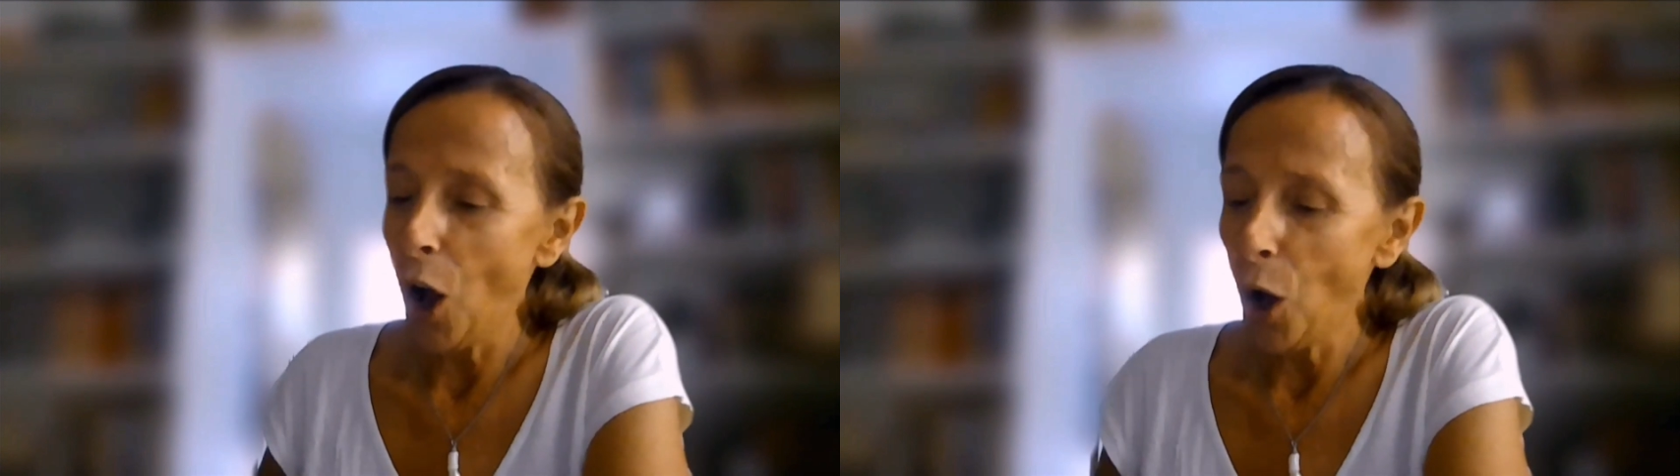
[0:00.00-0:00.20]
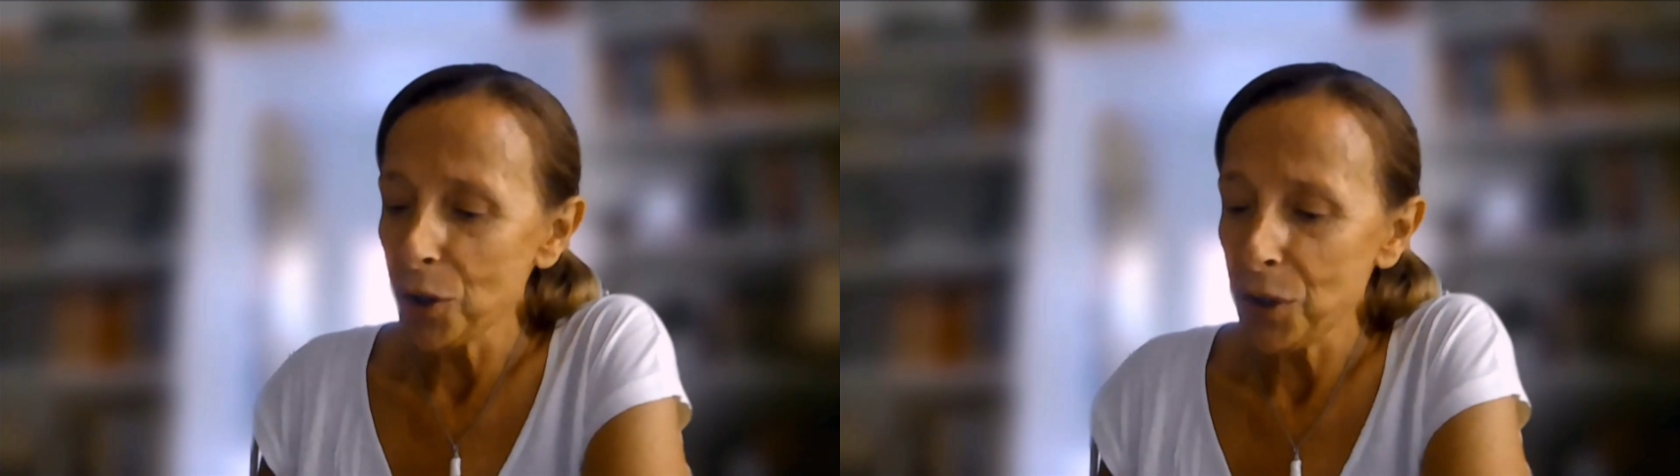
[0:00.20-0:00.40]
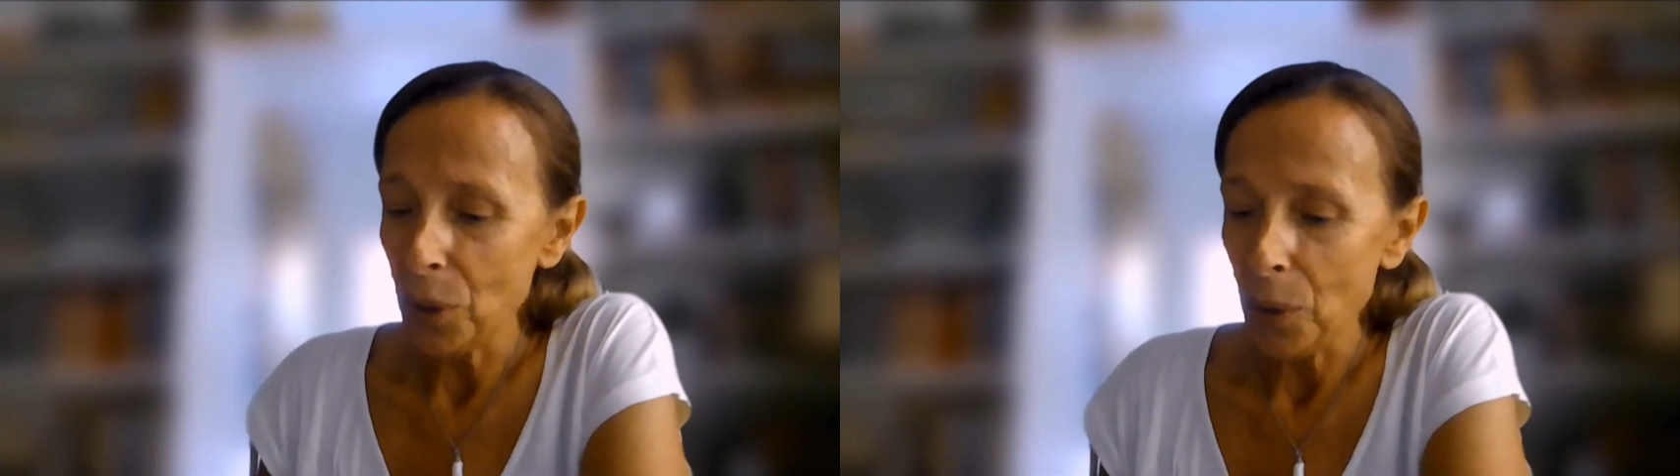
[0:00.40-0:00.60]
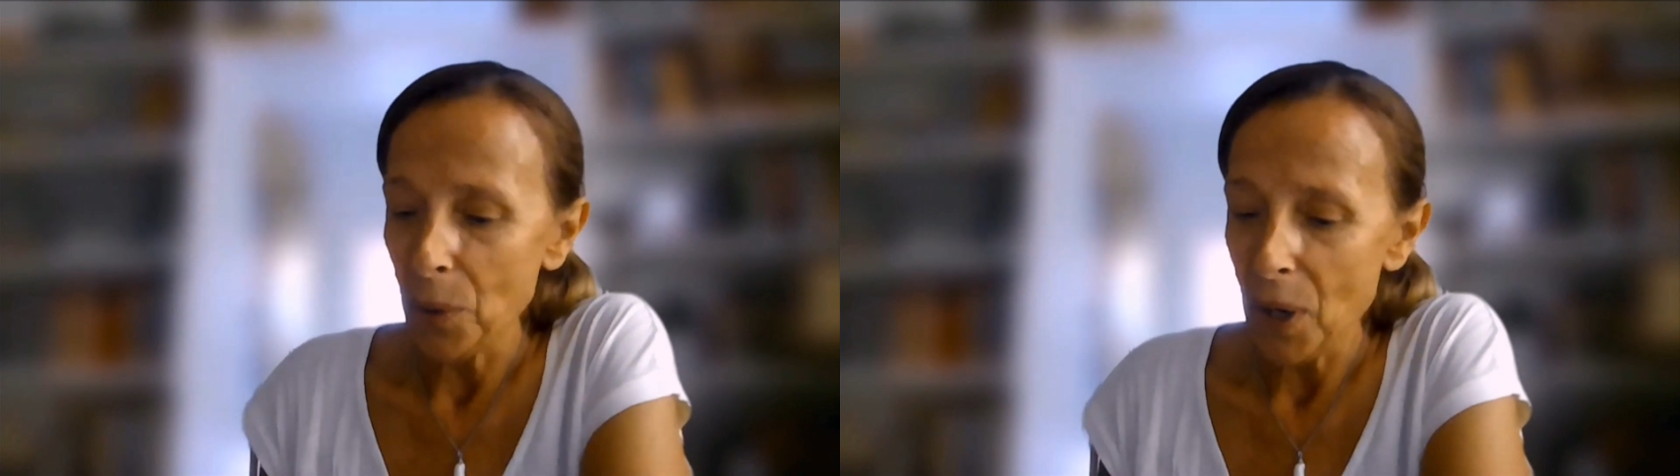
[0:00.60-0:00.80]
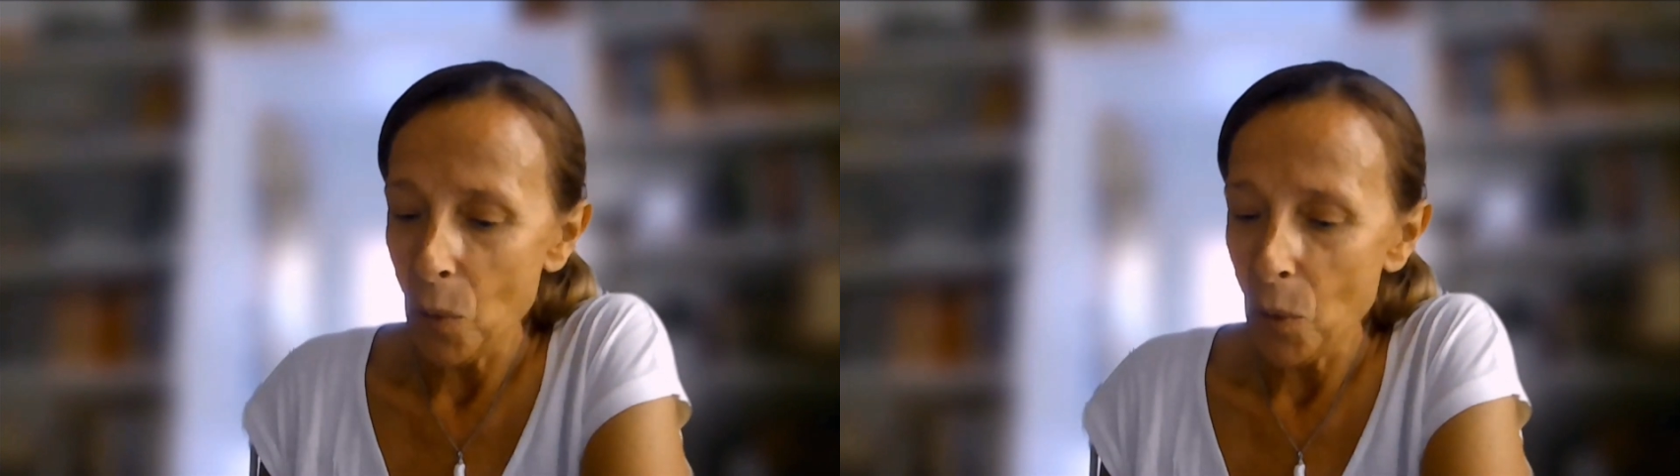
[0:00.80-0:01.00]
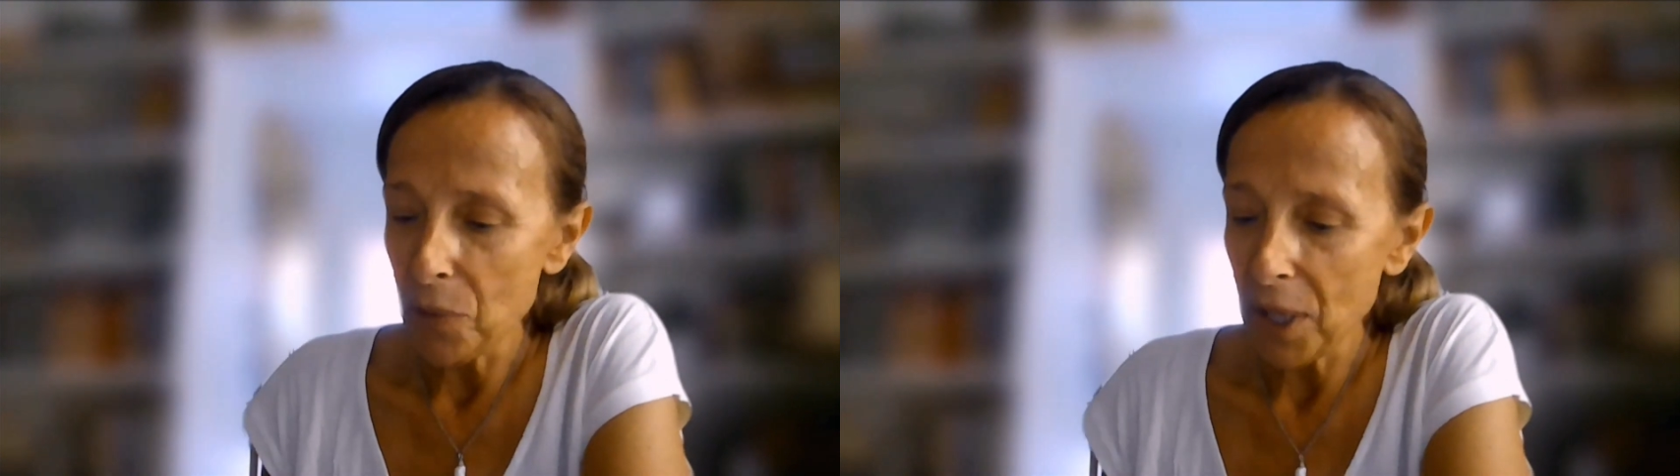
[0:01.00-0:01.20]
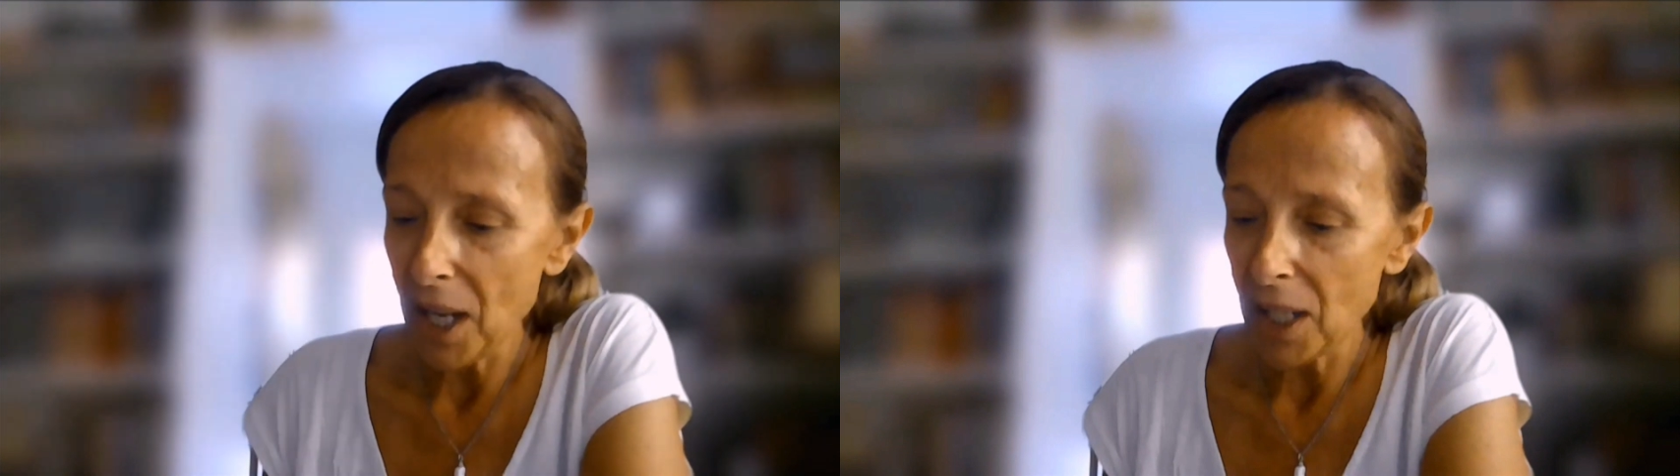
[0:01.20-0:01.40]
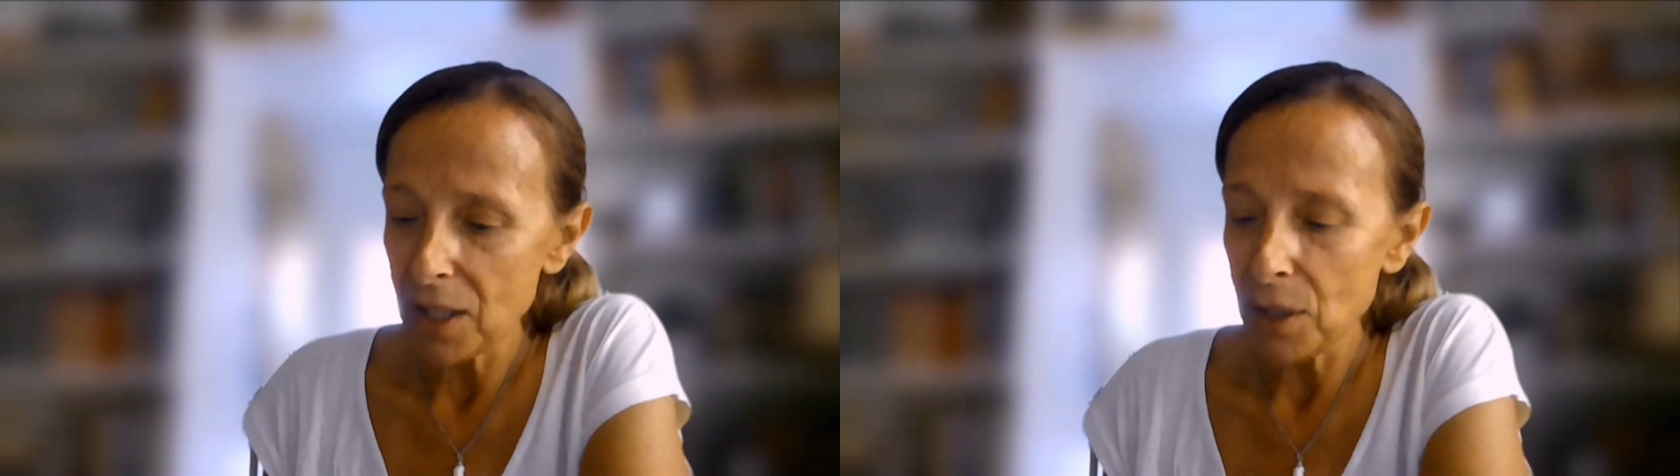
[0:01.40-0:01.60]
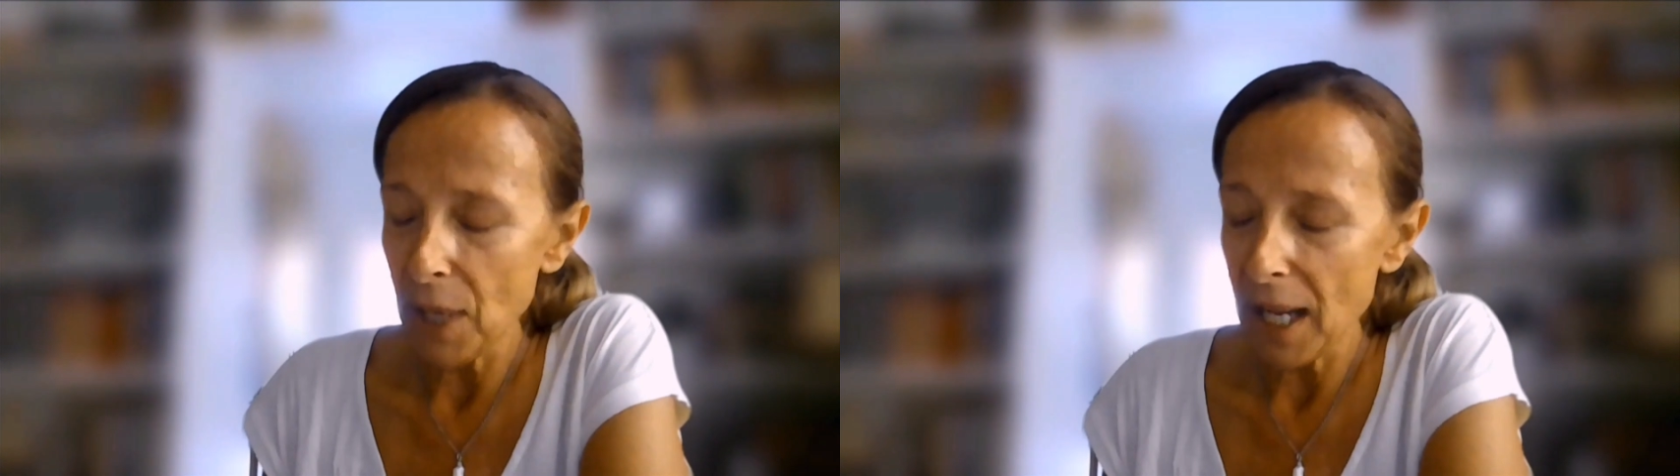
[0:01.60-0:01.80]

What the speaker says: Also, with regards to